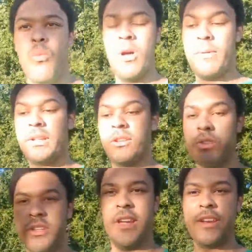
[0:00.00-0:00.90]
Well met,
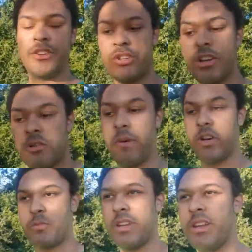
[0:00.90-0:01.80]
lords and ladies, Jake
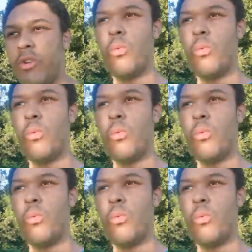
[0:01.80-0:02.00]
Cooper speaking, and a